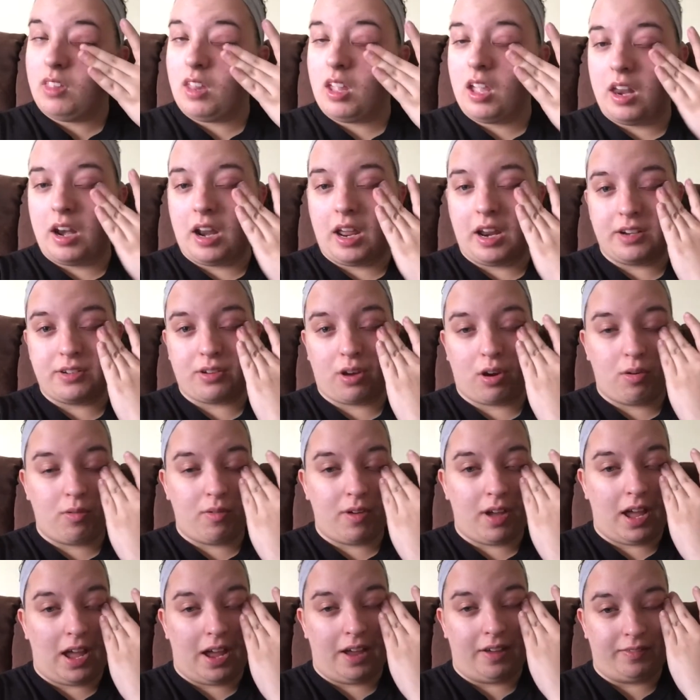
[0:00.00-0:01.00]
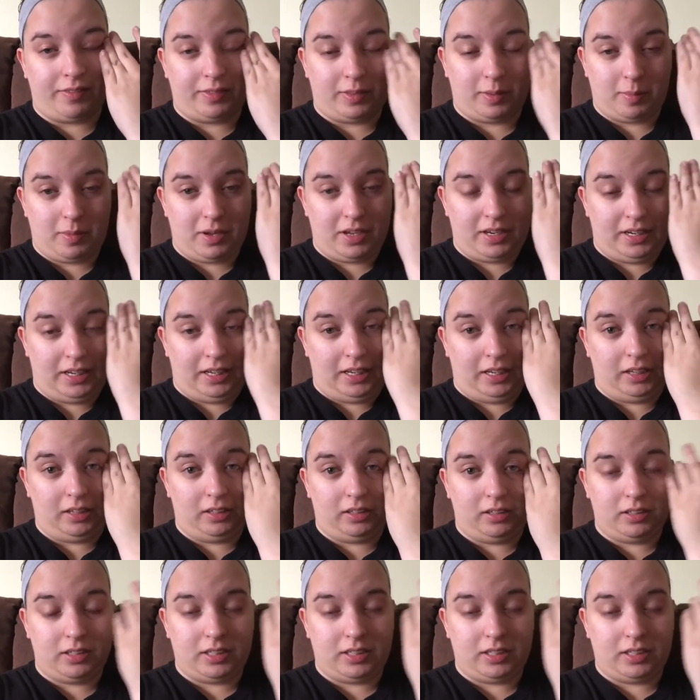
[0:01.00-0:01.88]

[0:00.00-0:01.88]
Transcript: and I don't have the money